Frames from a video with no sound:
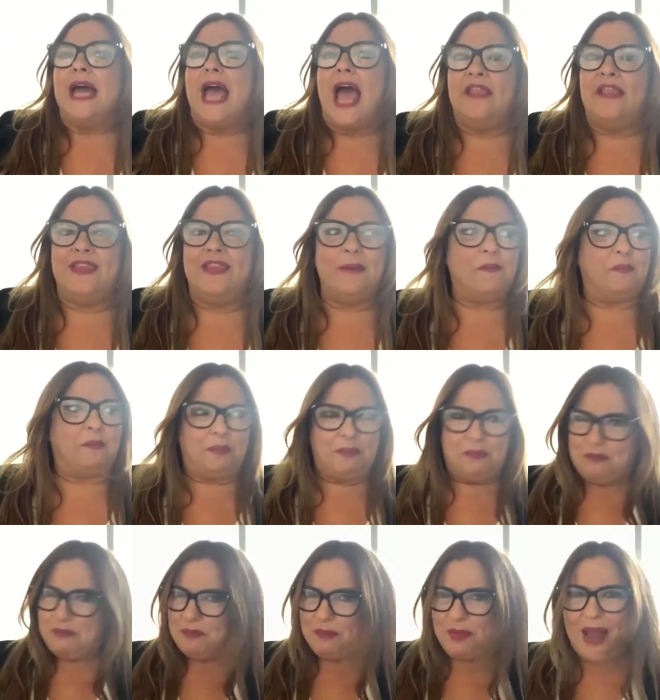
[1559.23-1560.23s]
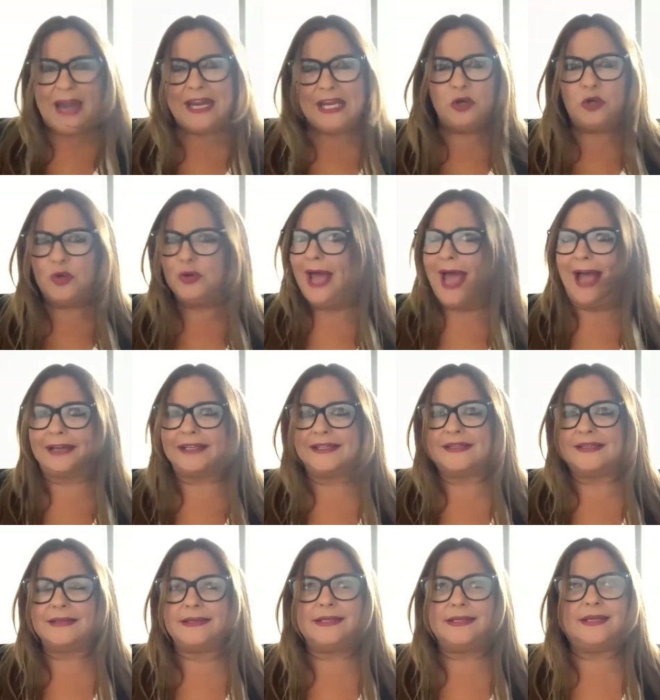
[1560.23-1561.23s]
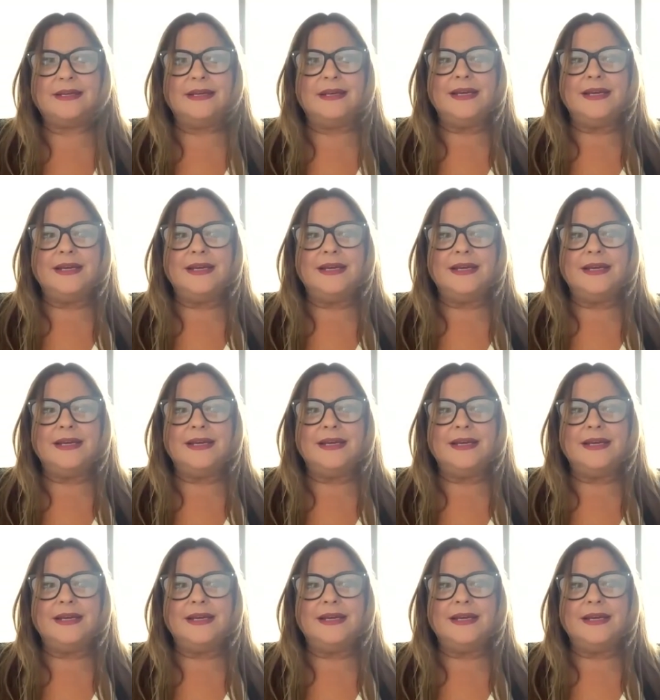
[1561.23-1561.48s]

and they're bloody good actors.